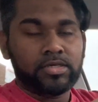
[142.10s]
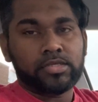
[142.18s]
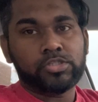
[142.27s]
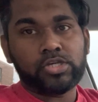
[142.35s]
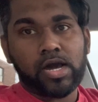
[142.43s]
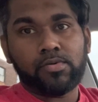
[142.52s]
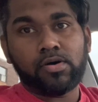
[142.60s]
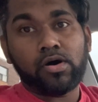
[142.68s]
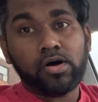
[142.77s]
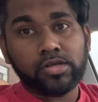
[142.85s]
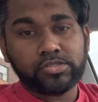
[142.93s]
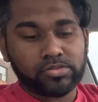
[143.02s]
Jawa
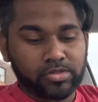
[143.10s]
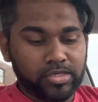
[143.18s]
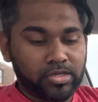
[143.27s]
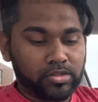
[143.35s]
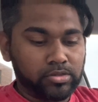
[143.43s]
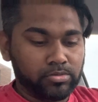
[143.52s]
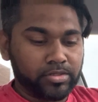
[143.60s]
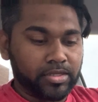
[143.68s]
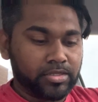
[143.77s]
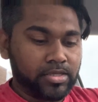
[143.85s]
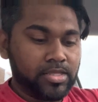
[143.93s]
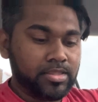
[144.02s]
also
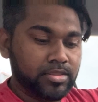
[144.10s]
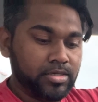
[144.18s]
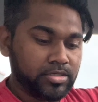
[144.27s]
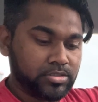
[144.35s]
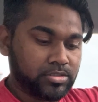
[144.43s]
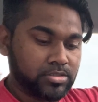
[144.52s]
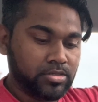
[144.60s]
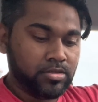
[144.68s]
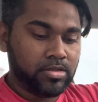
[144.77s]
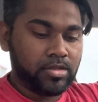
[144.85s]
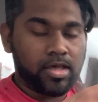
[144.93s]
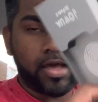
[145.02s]
included this
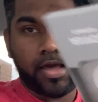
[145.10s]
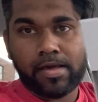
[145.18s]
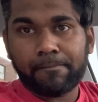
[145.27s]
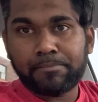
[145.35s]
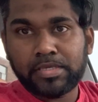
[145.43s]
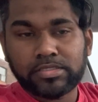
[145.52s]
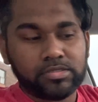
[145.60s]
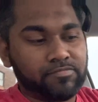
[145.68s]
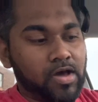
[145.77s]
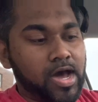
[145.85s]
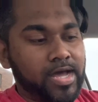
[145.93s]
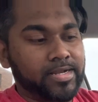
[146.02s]
piece
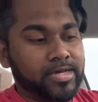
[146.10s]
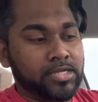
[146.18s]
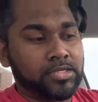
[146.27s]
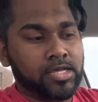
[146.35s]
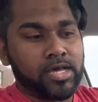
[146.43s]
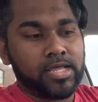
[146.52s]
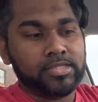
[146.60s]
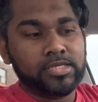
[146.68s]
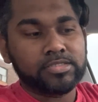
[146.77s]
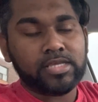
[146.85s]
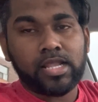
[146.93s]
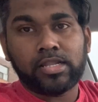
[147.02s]
of add-on, and
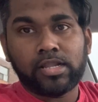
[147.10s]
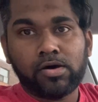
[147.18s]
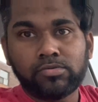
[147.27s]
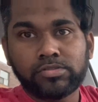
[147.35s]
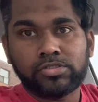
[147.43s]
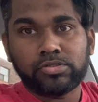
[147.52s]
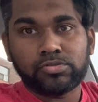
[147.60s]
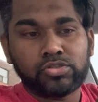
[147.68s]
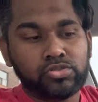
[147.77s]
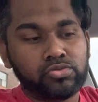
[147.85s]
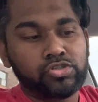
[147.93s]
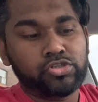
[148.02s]
this allows you
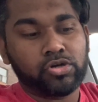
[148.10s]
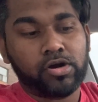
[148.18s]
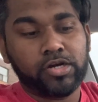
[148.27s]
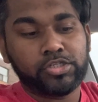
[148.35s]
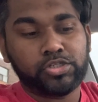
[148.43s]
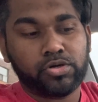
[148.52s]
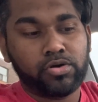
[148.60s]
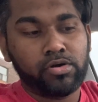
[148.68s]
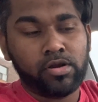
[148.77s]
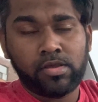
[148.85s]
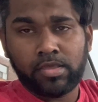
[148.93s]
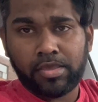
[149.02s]
to charge your
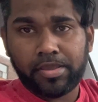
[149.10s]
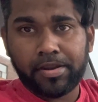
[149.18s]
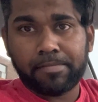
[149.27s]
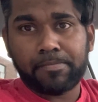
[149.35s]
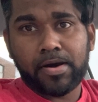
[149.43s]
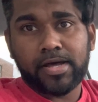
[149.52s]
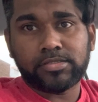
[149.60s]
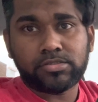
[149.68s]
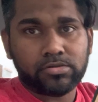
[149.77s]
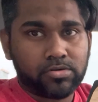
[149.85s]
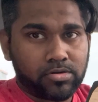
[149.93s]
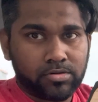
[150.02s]

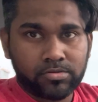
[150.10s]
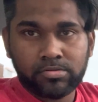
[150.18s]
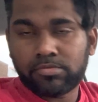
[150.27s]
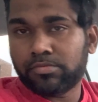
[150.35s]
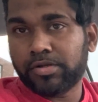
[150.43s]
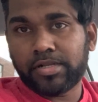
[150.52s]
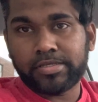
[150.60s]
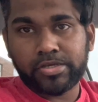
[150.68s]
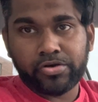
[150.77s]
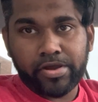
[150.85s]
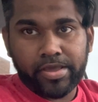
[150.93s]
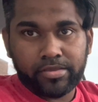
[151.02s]
AirPods or really
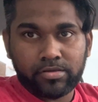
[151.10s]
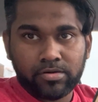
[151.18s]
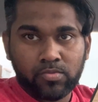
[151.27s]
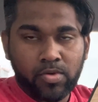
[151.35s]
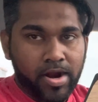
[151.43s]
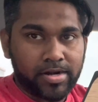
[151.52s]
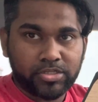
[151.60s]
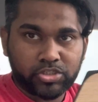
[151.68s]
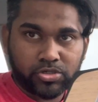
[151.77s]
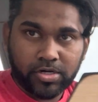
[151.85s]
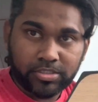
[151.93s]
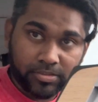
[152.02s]
your wireless
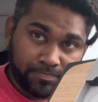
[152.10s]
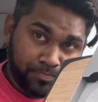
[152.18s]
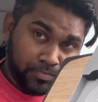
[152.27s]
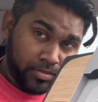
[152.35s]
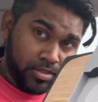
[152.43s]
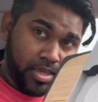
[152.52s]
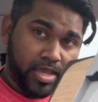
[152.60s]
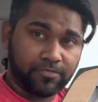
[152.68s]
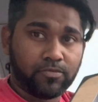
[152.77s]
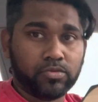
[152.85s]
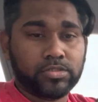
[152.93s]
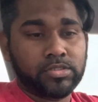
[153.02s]
charging
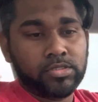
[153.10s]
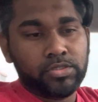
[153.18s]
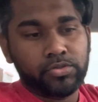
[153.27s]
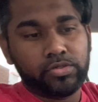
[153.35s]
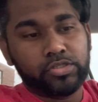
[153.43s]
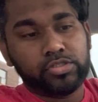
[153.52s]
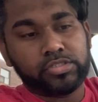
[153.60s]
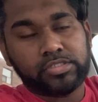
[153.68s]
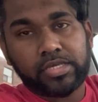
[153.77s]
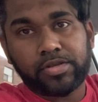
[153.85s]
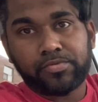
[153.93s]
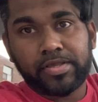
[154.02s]
headphones. You can just
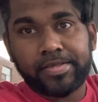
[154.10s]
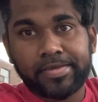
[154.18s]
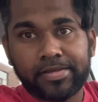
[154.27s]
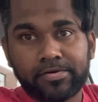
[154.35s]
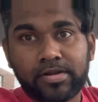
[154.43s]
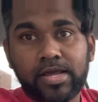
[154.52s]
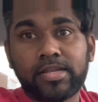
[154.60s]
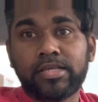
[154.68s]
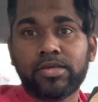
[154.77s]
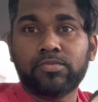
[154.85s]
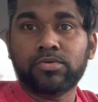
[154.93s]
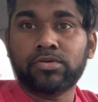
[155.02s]
stick it right here and
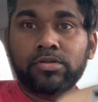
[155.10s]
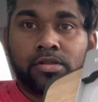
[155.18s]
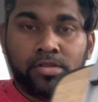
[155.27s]
it will